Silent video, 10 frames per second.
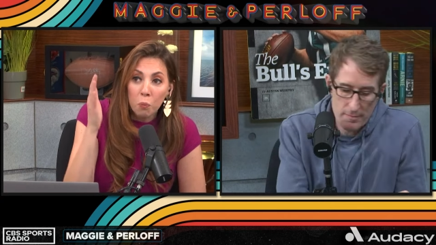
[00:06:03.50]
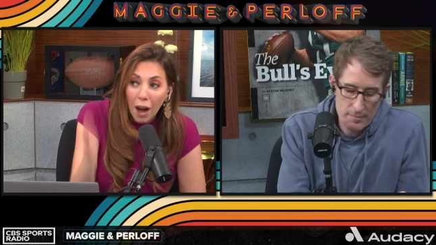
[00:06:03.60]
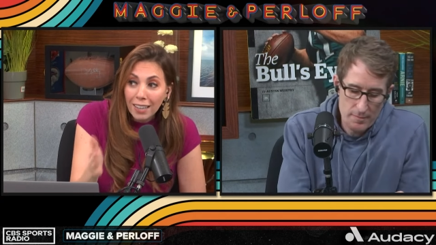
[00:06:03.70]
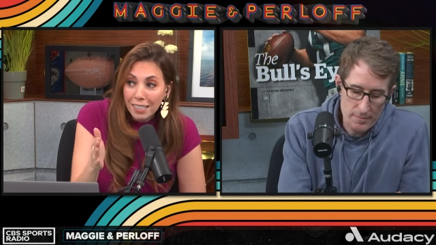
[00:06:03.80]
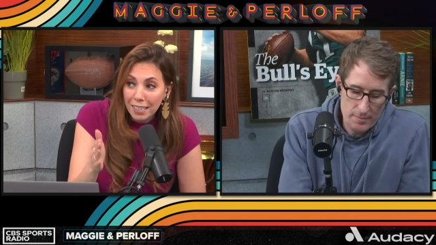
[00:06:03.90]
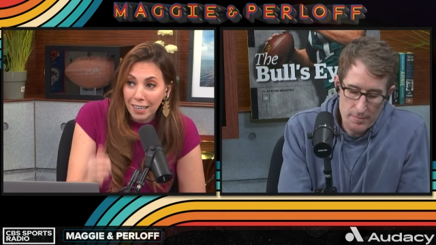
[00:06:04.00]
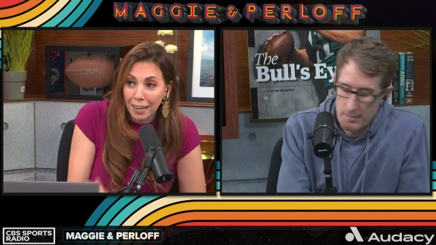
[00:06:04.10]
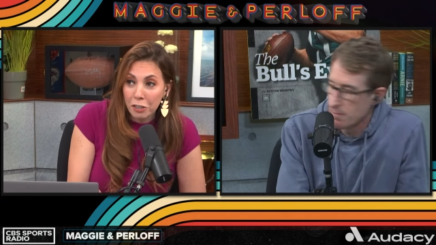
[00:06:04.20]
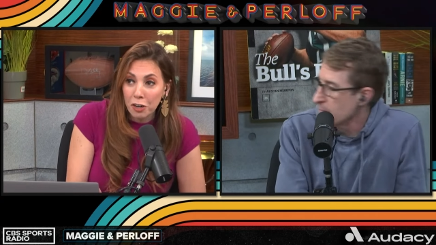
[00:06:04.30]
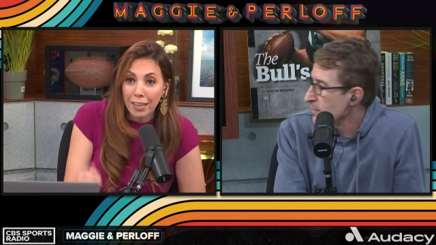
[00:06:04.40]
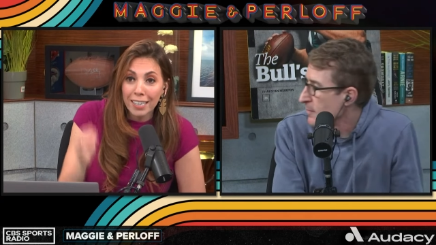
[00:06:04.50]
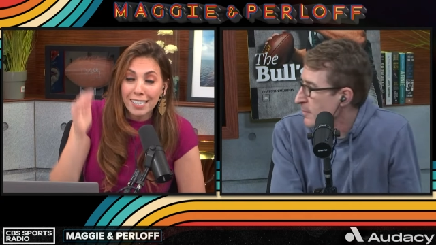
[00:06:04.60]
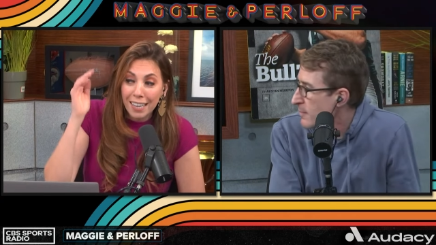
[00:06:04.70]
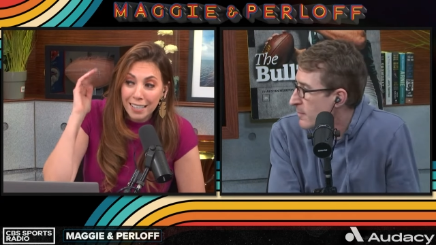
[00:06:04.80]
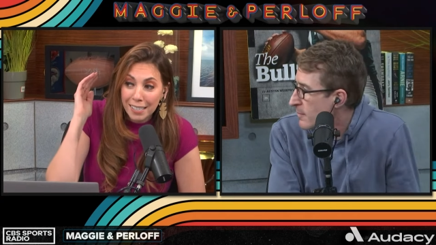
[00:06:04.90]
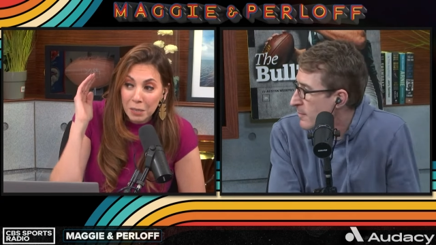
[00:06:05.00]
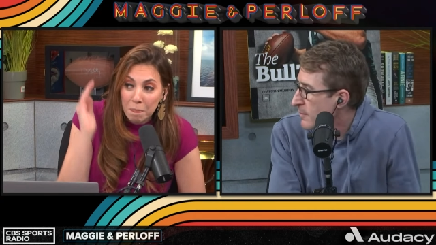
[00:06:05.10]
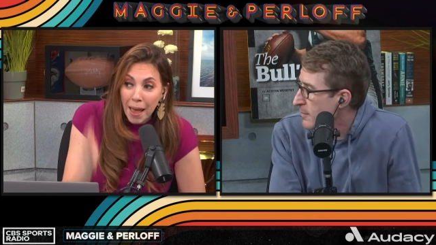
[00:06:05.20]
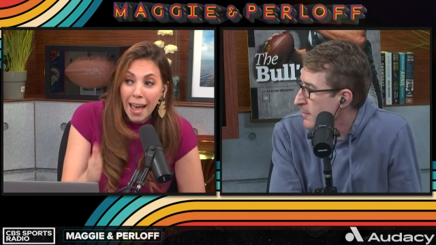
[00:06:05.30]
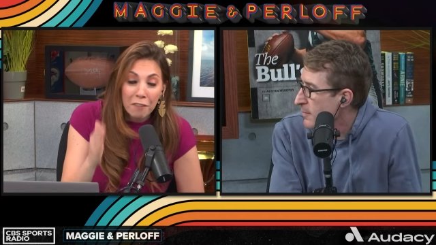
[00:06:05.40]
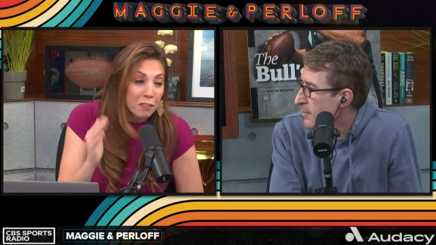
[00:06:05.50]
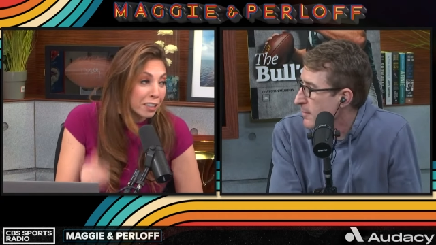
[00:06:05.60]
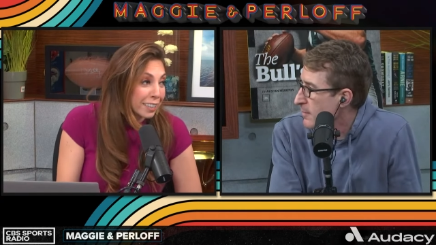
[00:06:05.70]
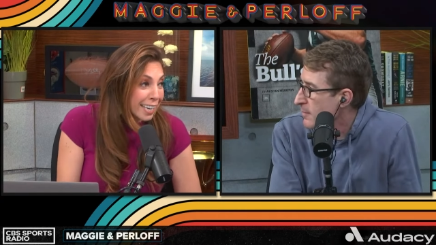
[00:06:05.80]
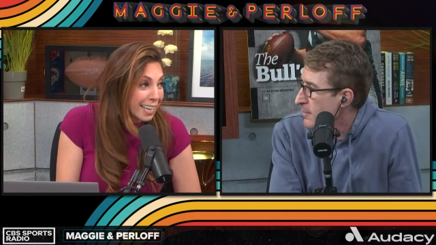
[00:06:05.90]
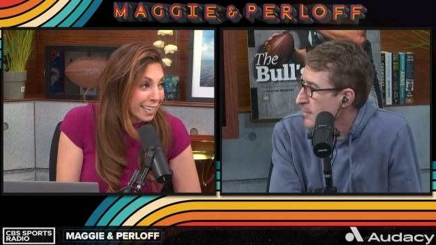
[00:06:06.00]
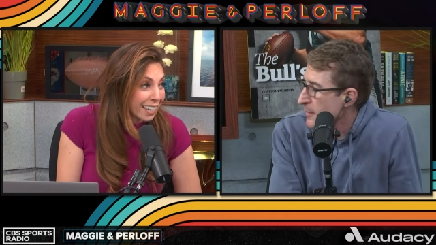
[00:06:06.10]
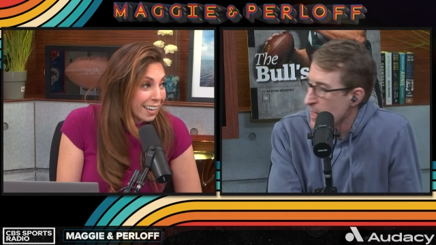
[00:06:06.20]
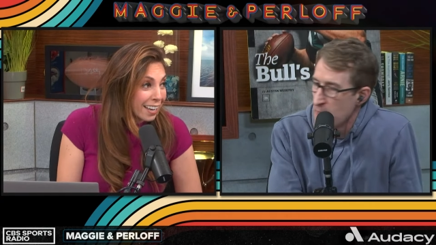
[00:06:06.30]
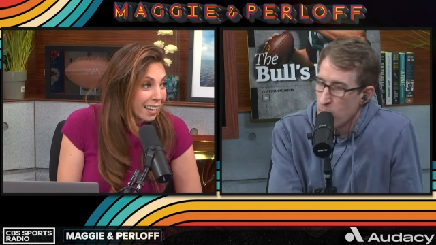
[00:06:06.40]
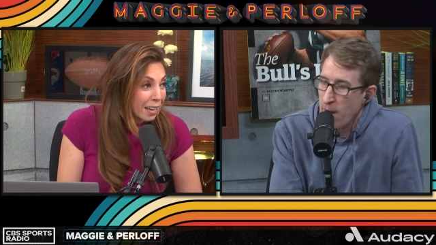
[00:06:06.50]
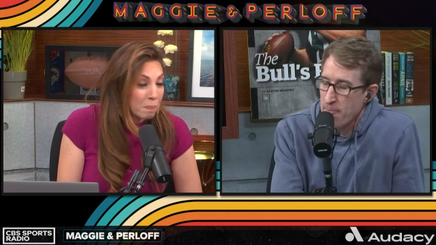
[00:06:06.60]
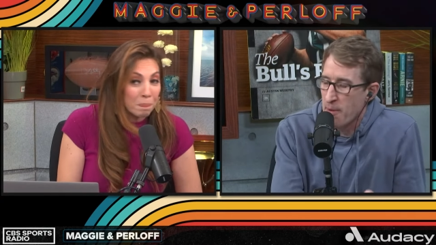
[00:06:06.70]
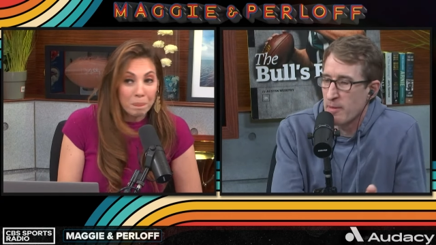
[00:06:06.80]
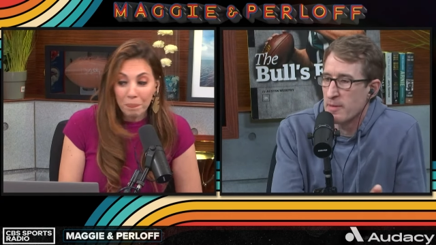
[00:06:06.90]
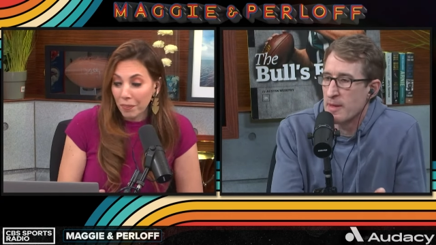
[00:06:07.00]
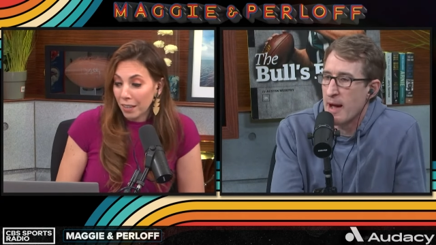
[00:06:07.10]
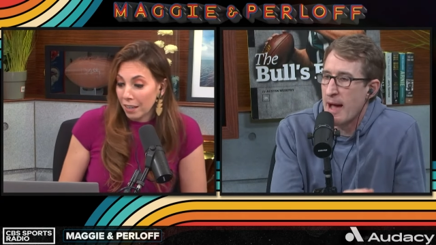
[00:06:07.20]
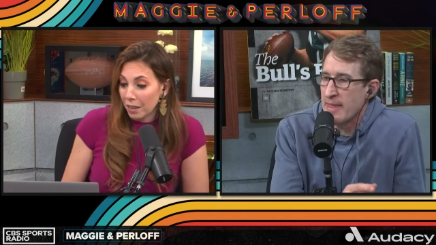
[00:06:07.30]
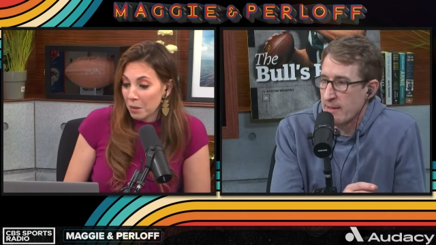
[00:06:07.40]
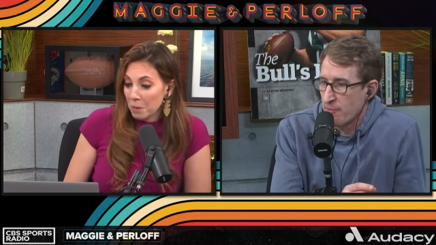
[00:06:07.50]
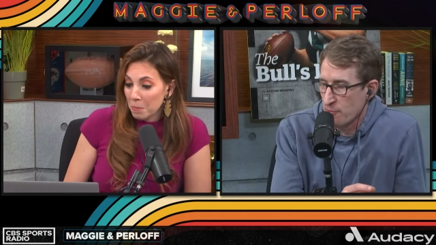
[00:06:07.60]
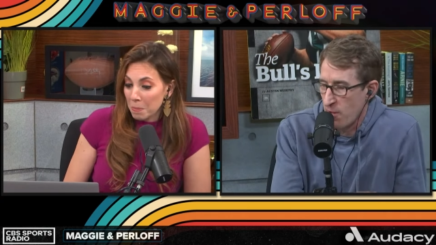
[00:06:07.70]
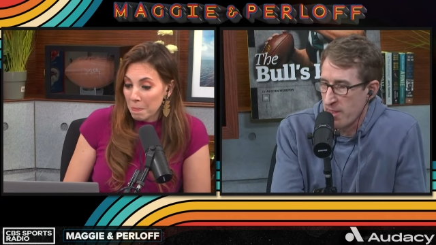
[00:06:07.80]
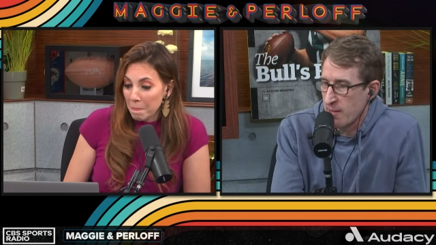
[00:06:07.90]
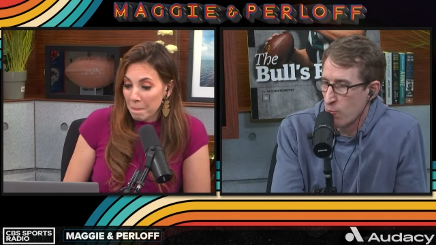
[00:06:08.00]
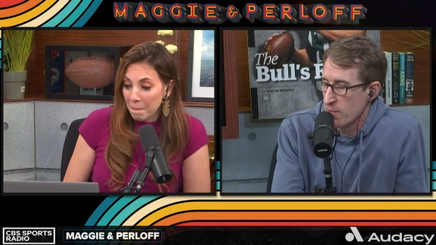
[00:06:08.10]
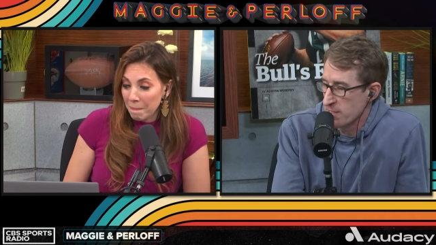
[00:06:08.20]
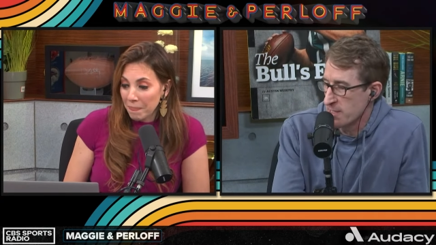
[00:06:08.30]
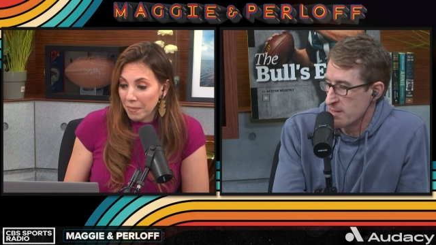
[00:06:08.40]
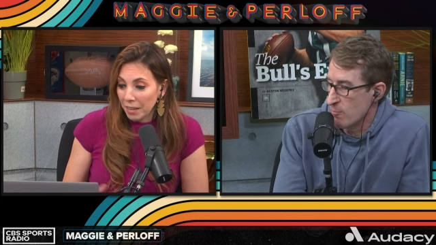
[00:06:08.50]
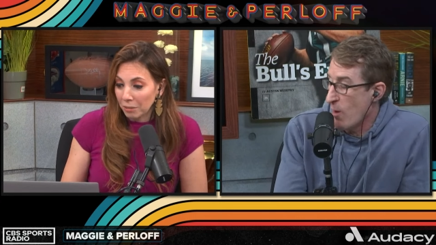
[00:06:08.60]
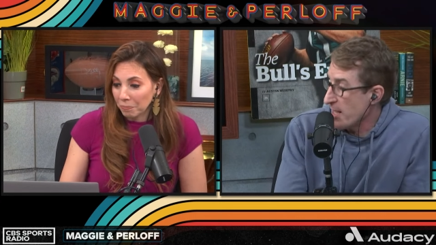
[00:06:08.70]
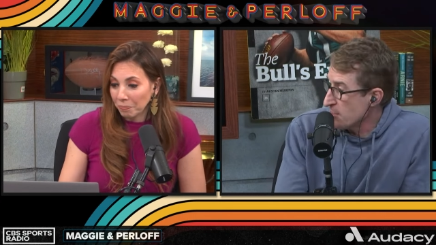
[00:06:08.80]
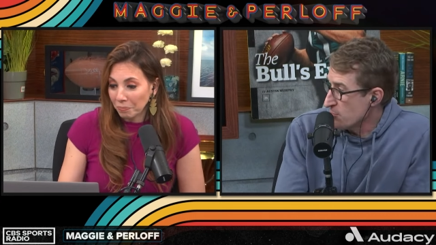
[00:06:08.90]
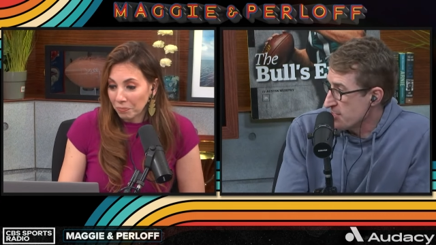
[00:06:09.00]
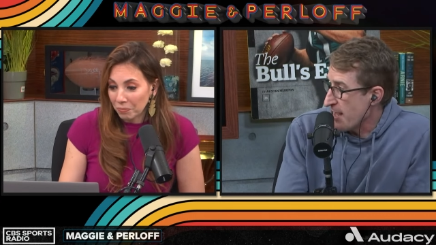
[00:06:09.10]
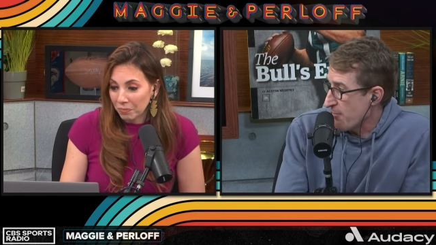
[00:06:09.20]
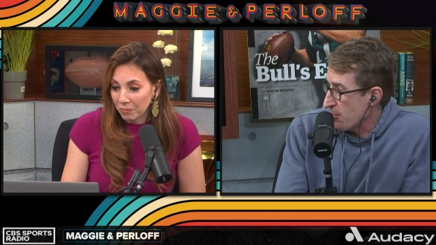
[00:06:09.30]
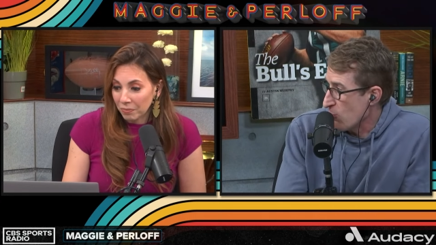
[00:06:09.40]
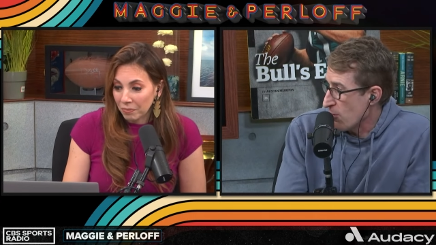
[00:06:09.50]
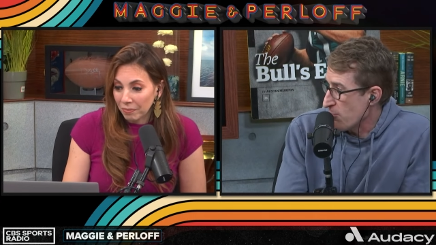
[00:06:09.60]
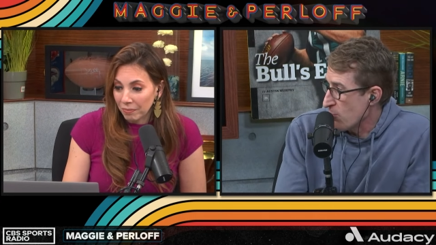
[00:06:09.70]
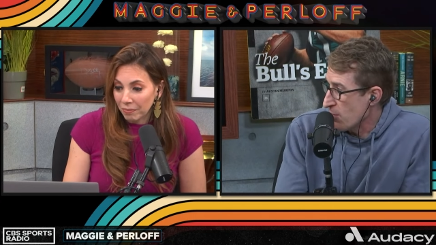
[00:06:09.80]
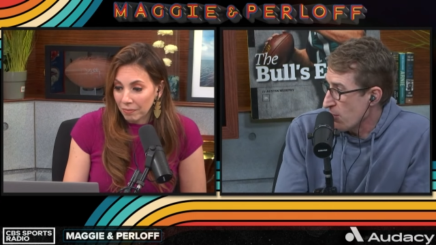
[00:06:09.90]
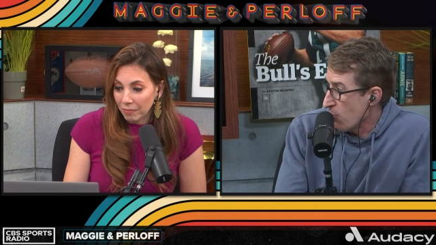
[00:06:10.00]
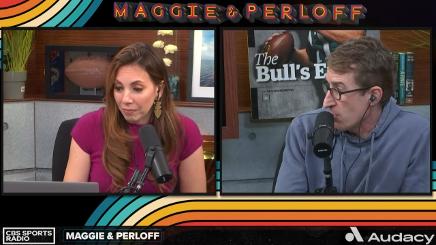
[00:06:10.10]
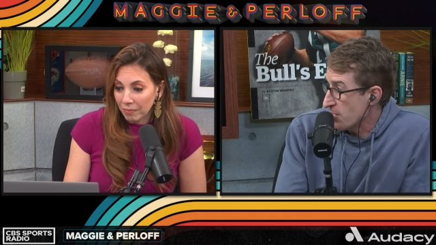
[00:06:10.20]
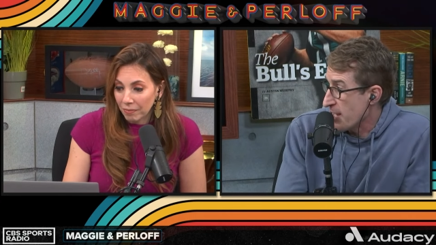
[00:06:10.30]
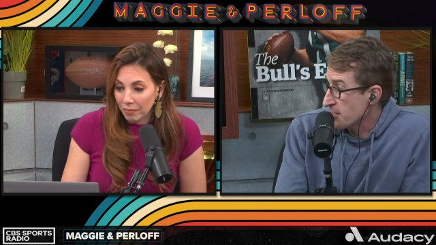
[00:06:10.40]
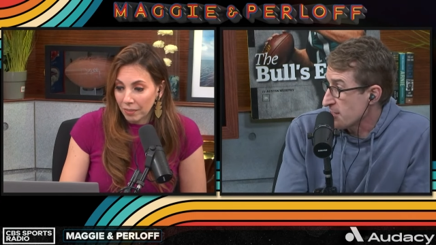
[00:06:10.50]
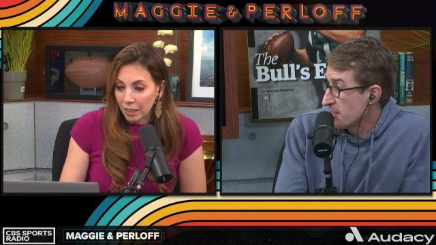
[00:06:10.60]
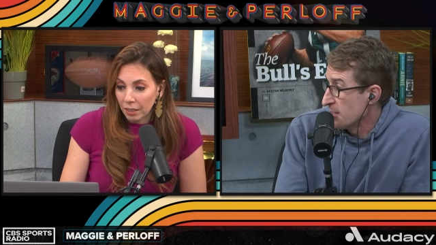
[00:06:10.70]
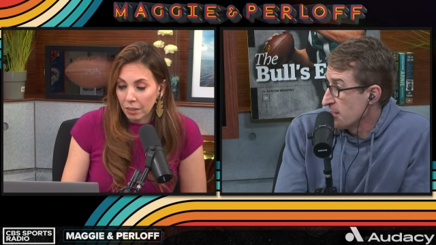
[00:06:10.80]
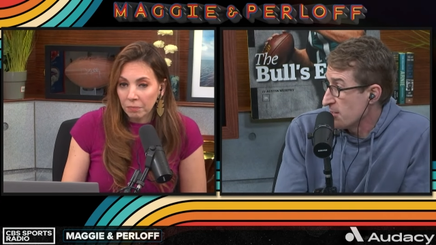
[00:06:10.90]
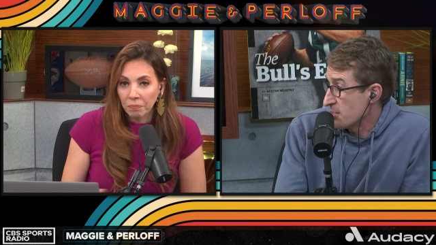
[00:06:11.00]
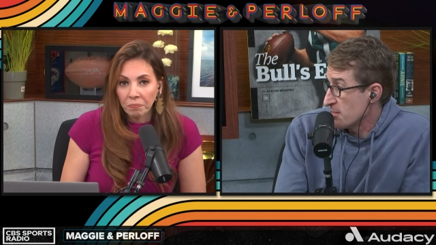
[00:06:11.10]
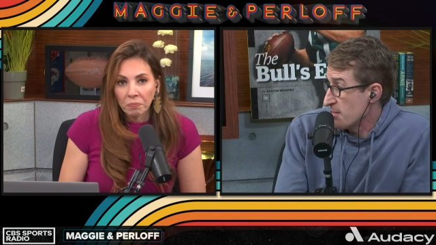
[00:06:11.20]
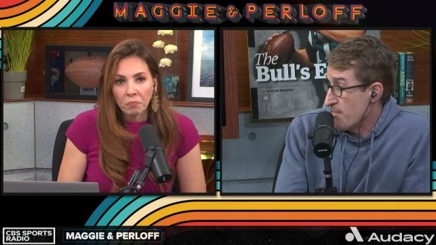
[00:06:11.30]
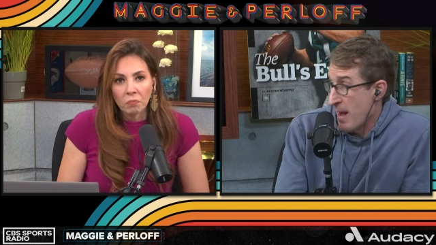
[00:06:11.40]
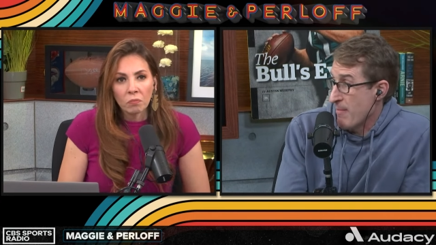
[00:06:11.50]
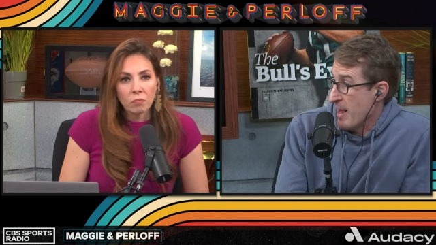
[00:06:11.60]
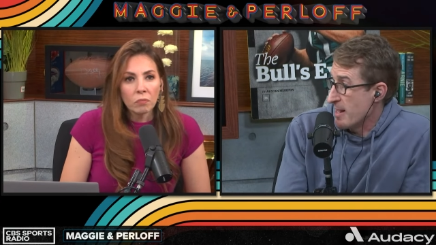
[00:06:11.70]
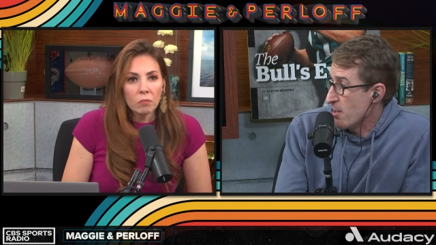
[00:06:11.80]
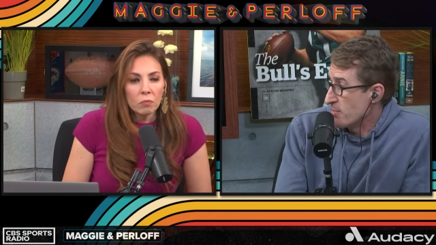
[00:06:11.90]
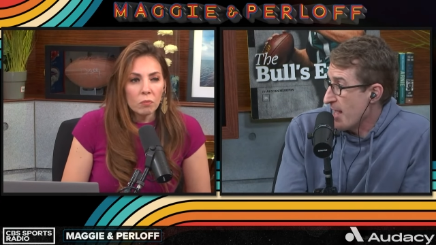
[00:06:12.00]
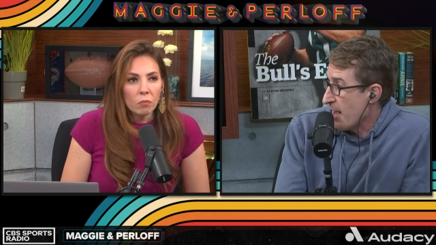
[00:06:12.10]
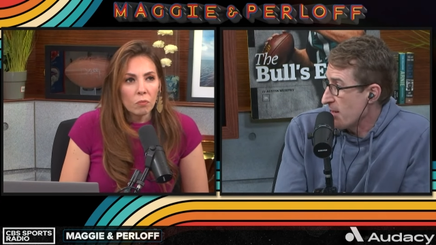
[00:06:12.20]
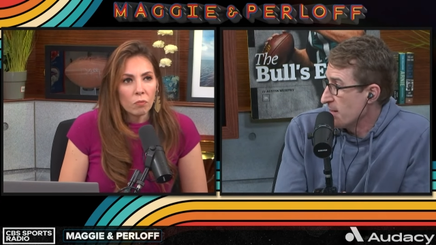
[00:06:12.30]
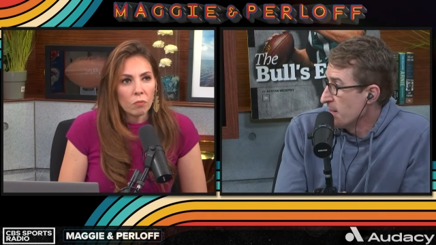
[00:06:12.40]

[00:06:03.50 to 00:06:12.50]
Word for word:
Speaker 1: Watson contract and said this is bad for the league. Right, but I think, first of all, I think Wilson, Watson was definitely worth more than Lamar Jackson. There's, in my mind, no doubt.